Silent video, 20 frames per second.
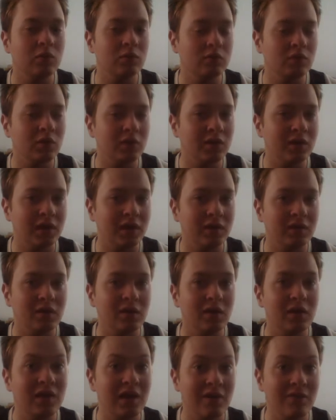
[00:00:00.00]
not 9,
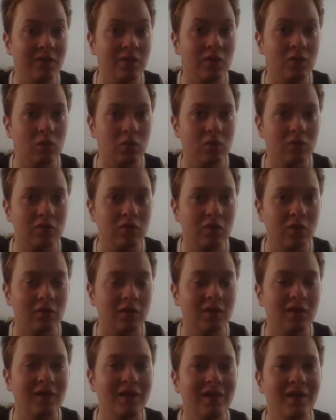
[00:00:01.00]
11 goals,
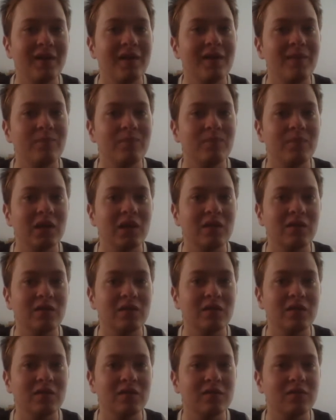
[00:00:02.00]
sorry, in
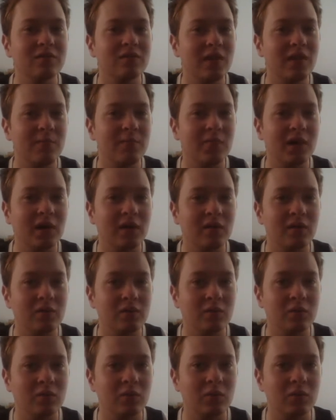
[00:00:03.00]
December,
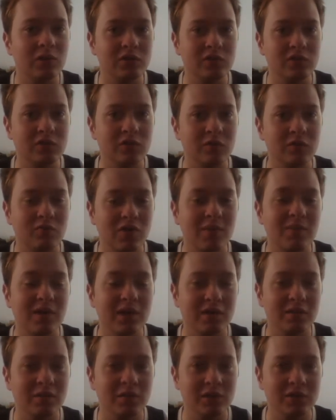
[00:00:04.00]
which is a
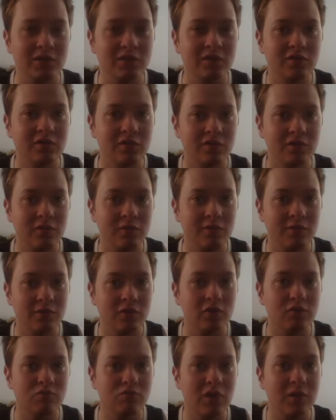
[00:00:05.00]
Premier which is the
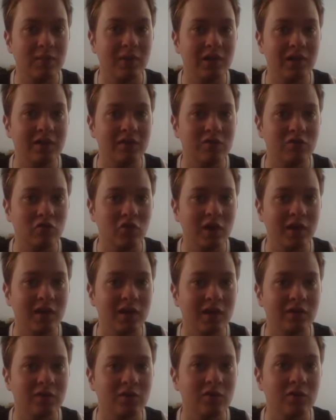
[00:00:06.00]
first Premier League
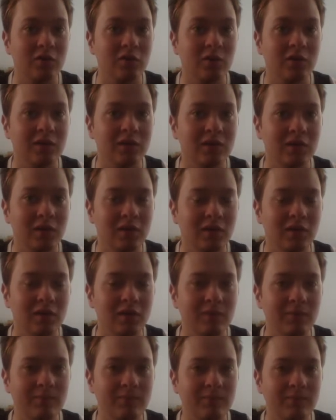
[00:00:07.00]
striker to do it
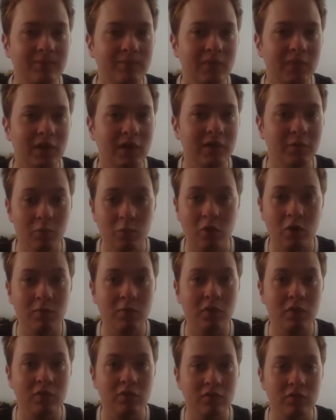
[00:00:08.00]
in one
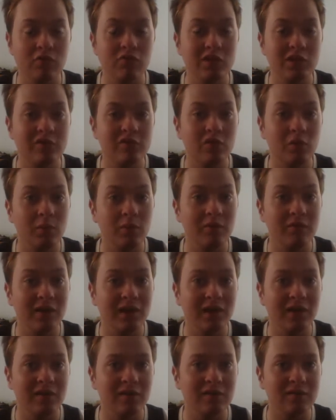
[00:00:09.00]
month to reach double
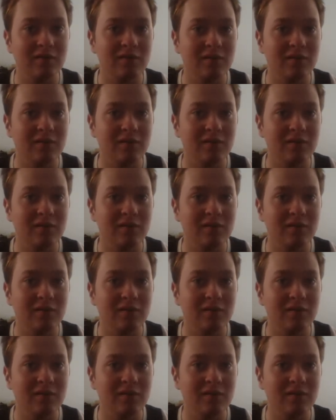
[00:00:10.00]
figures.